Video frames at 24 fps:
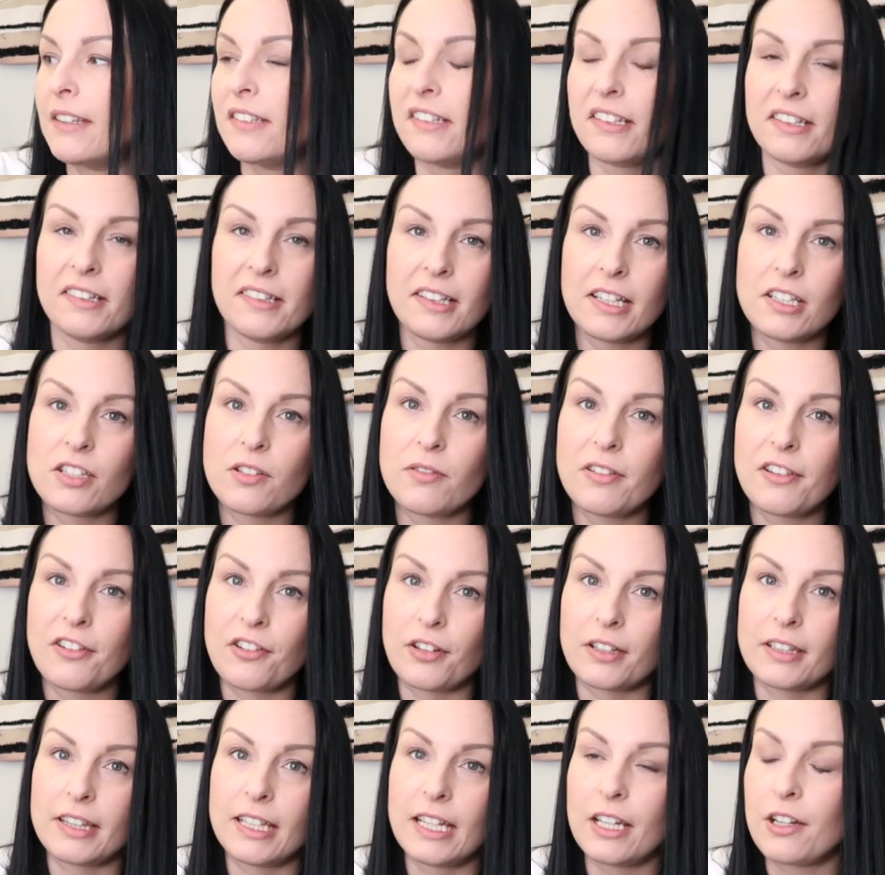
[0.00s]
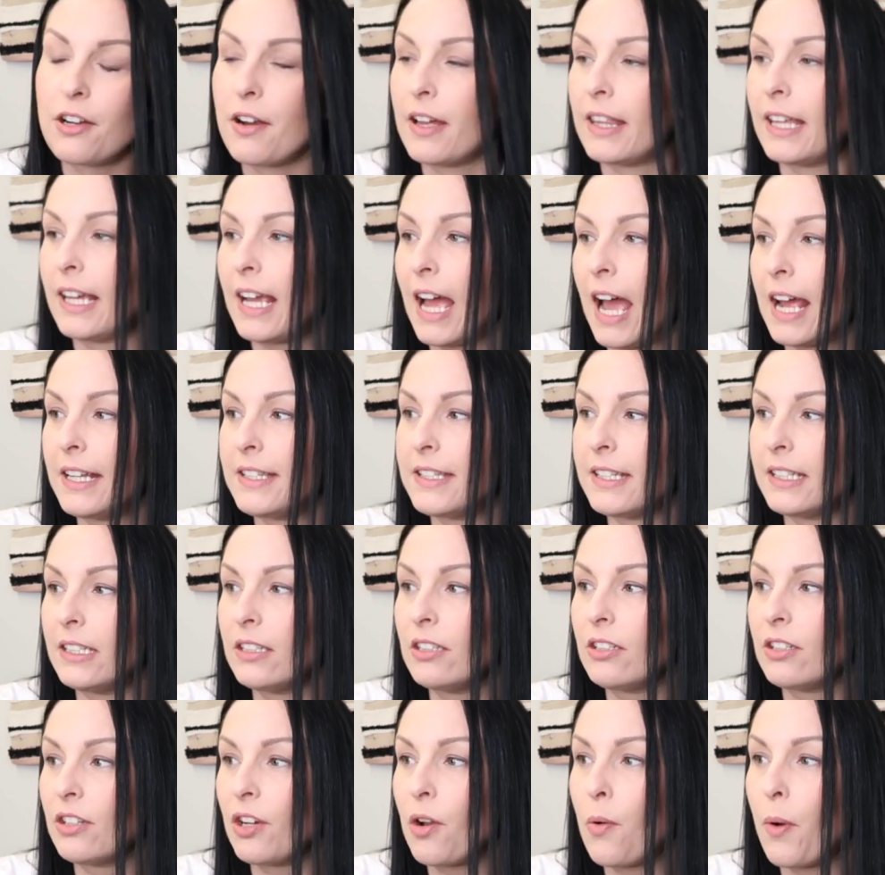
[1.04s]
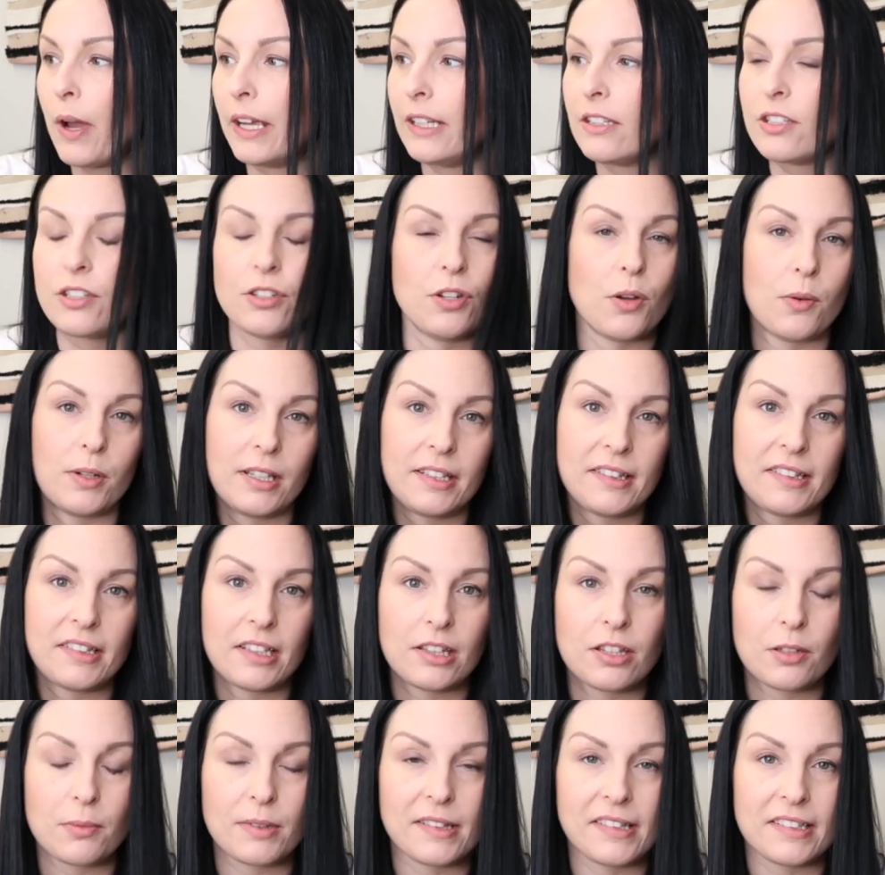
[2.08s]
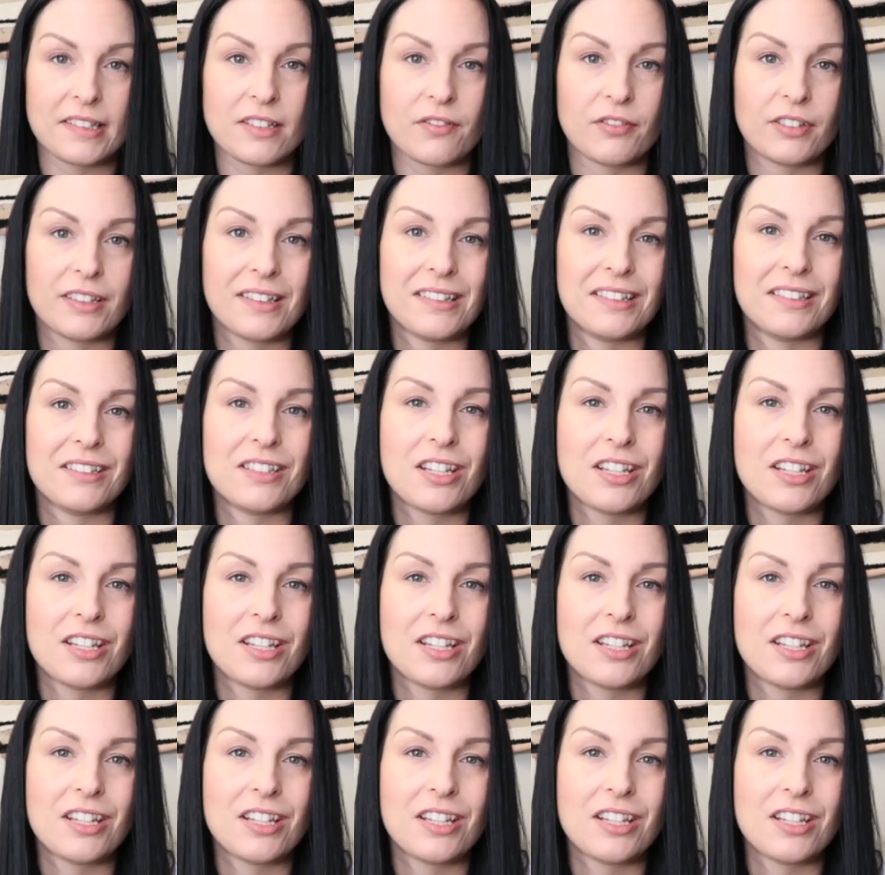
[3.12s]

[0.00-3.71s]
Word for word: and since I do strictly acrylic, I didn't quite notice that there was a difference in